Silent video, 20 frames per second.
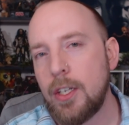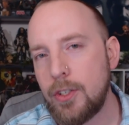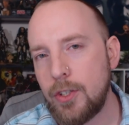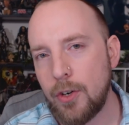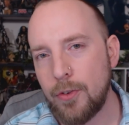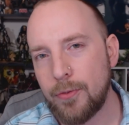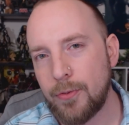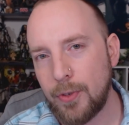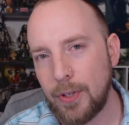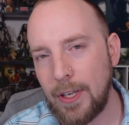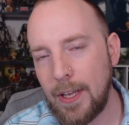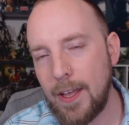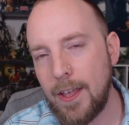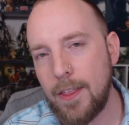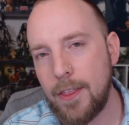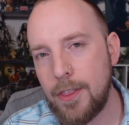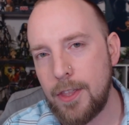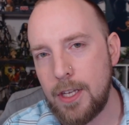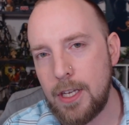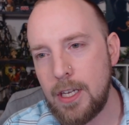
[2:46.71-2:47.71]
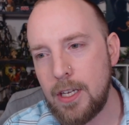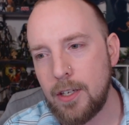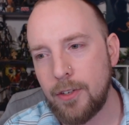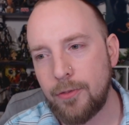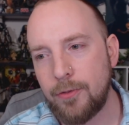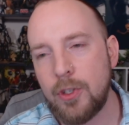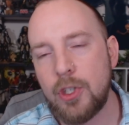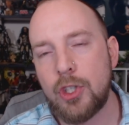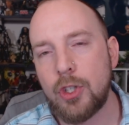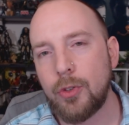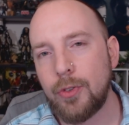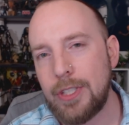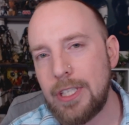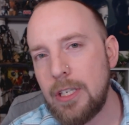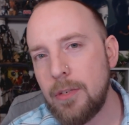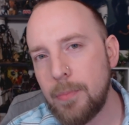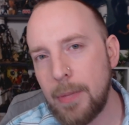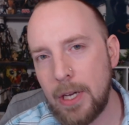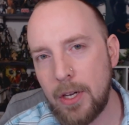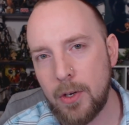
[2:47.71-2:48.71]
don't forget the official
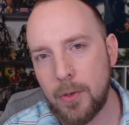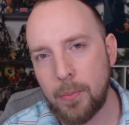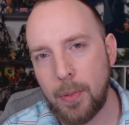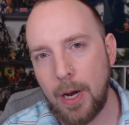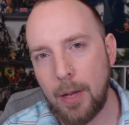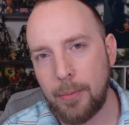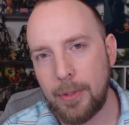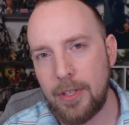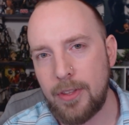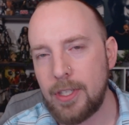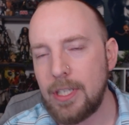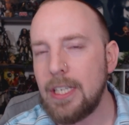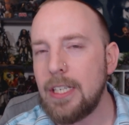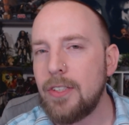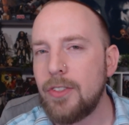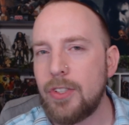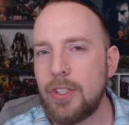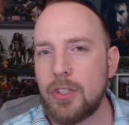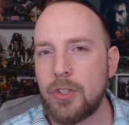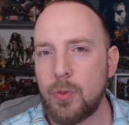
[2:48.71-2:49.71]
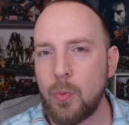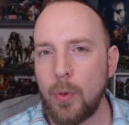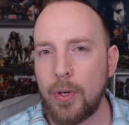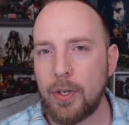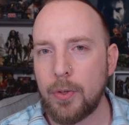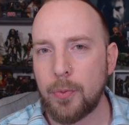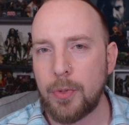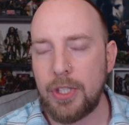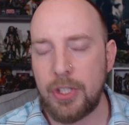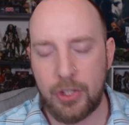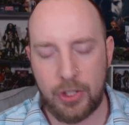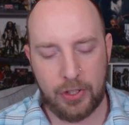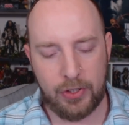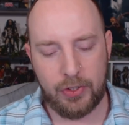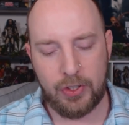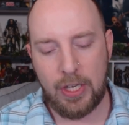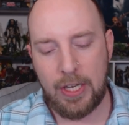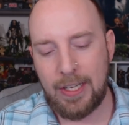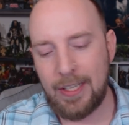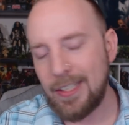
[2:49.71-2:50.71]
email, probably the easiest one to reach
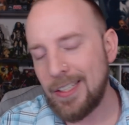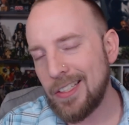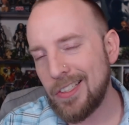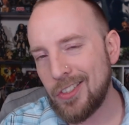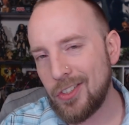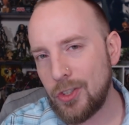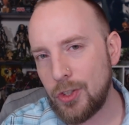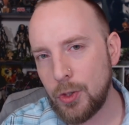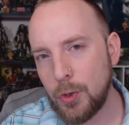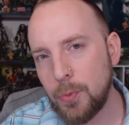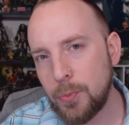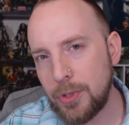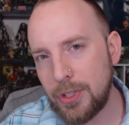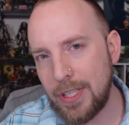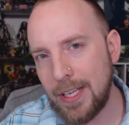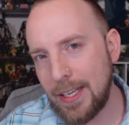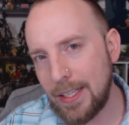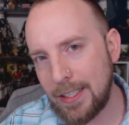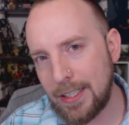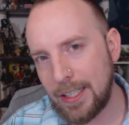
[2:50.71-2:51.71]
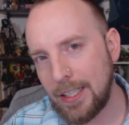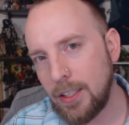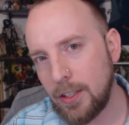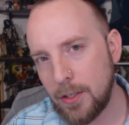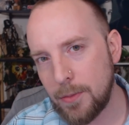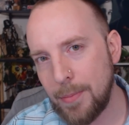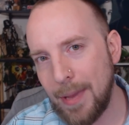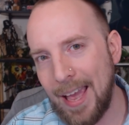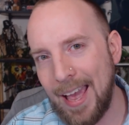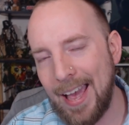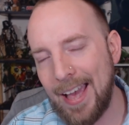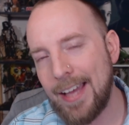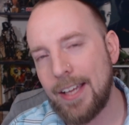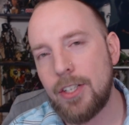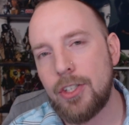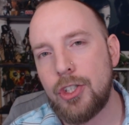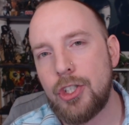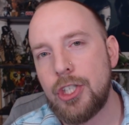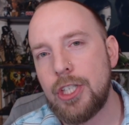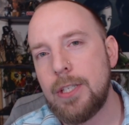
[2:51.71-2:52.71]
us, is
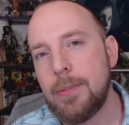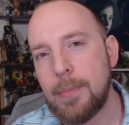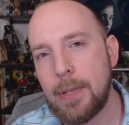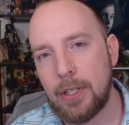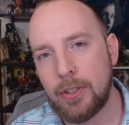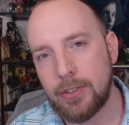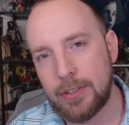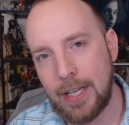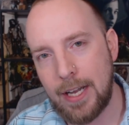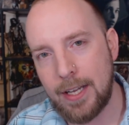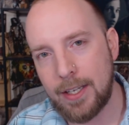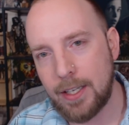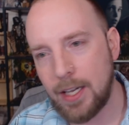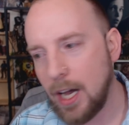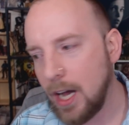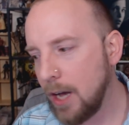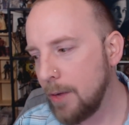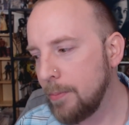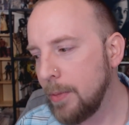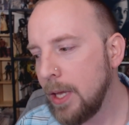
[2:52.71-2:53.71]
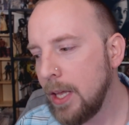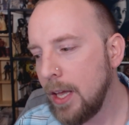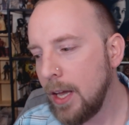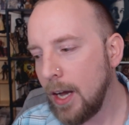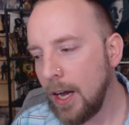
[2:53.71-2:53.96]
doomsdaykingdom@gmail.com.